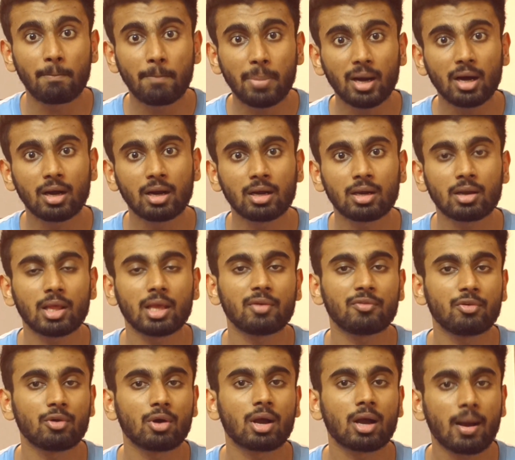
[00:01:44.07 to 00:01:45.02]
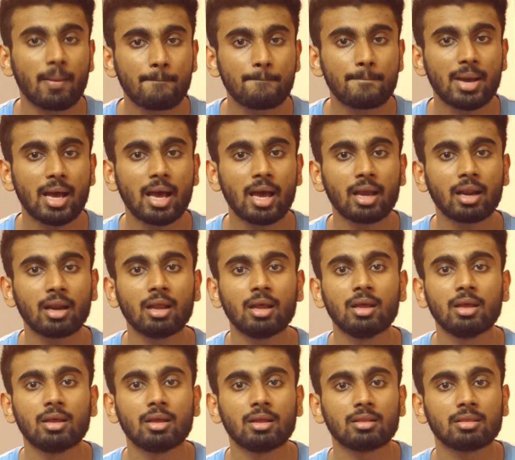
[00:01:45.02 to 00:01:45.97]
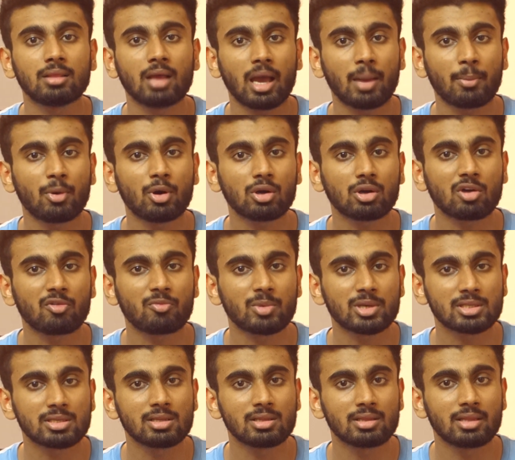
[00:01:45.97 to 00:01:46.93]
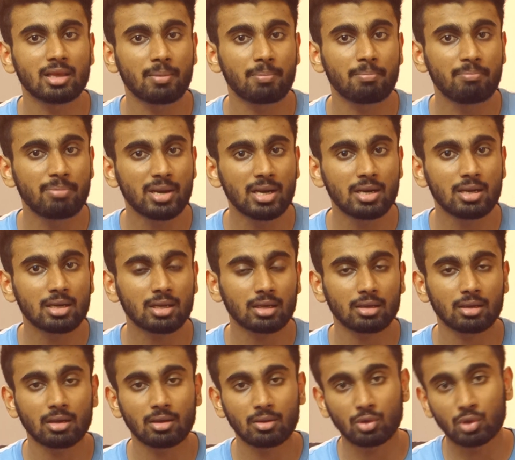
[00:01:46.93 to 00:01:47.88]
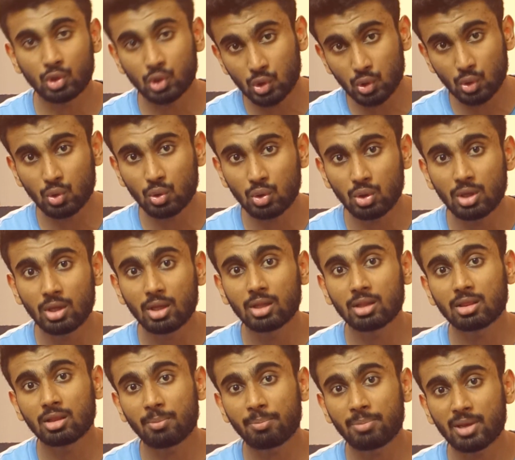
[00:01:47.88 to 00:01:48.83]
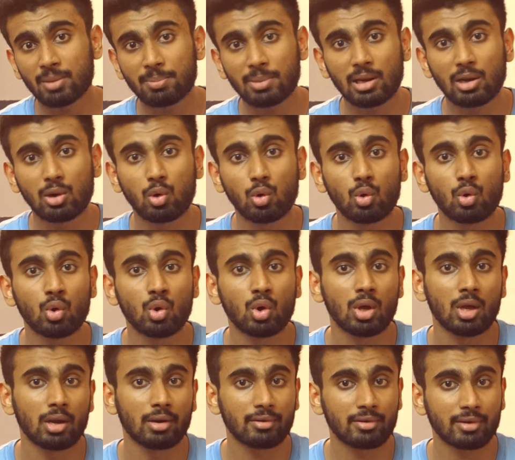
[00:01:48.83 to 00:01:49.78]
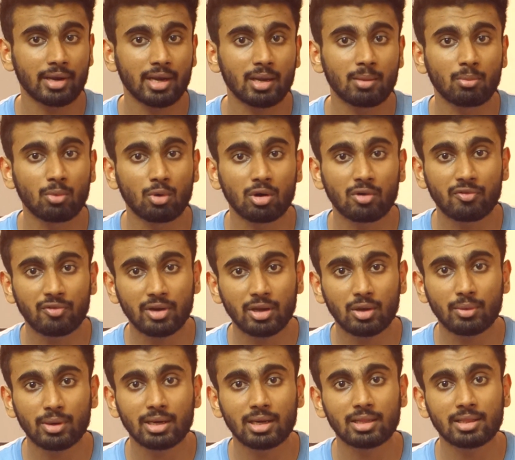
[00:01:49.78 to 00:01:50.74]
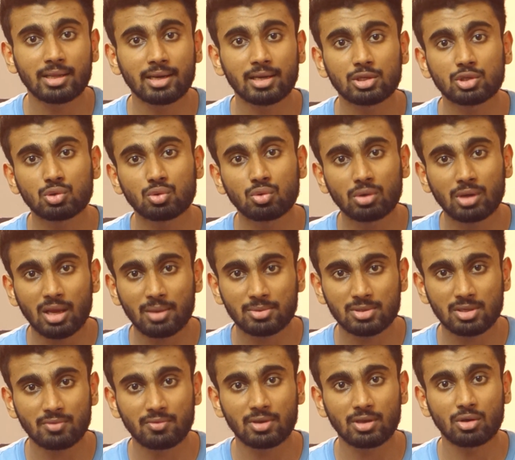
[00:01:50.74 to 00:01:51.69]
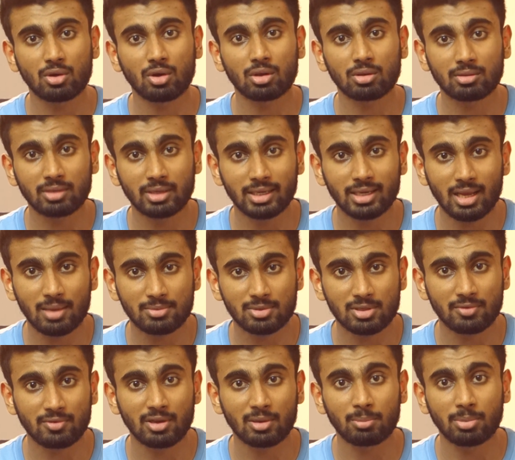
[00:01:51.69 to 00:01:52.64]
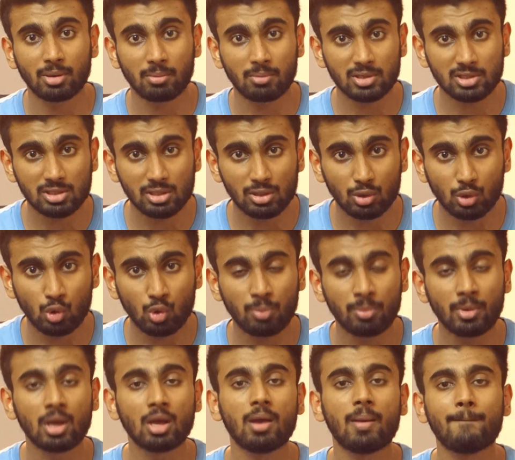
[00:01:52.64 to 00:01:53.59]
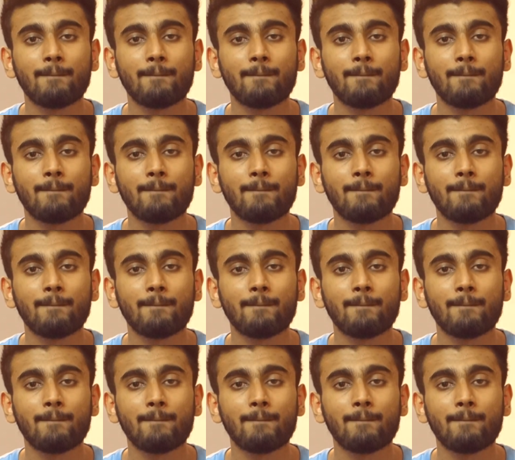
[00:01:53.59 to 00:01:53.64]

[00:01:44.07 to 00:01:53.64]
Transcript: But if you compare the amount of muscle they built to the people who train more frequently, that is 2 times a week or 3 times a week per muscle group,